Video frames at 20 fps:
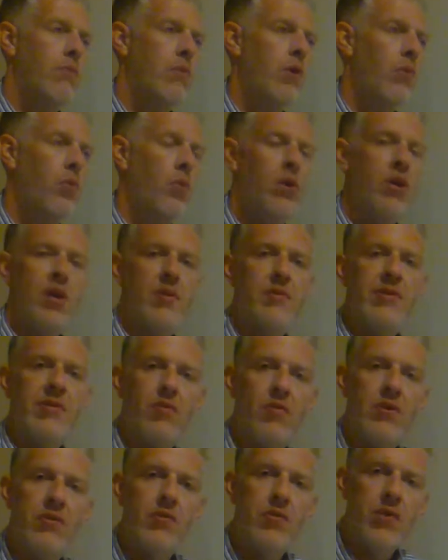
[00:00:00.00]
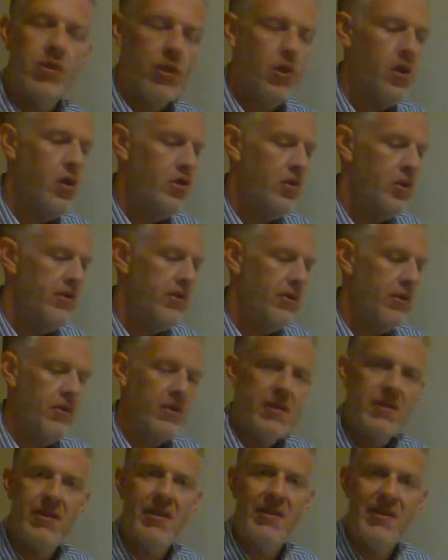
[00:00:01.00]
that Williams wants to encourage us to at
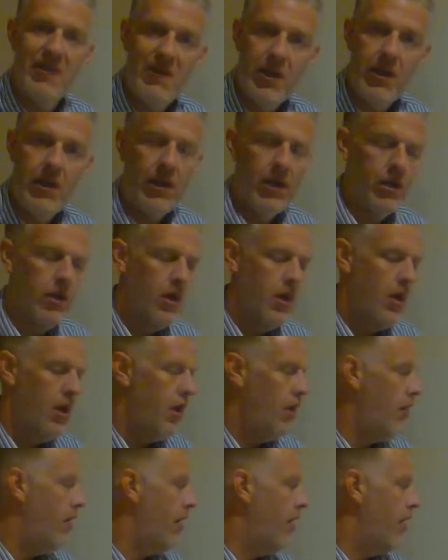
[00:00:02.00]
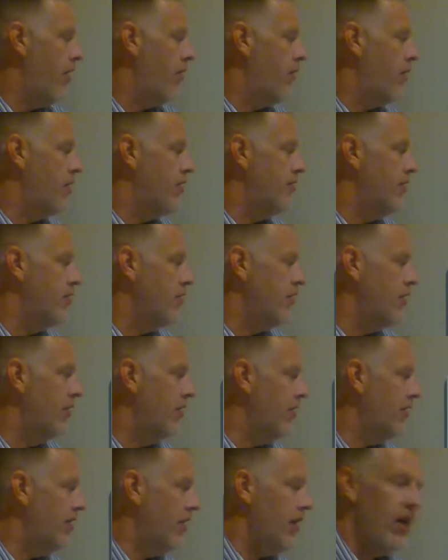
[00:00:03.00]
least consider, right? Whereas the
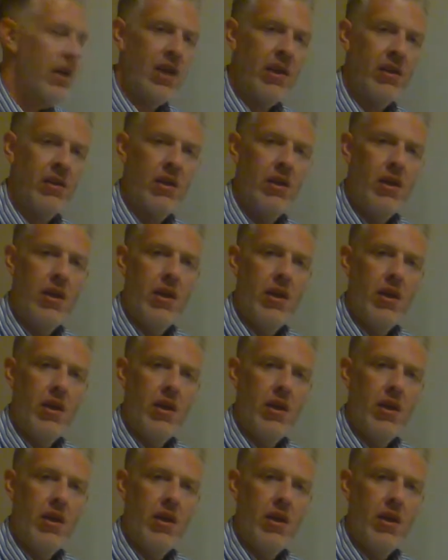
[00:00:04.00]
utilitarian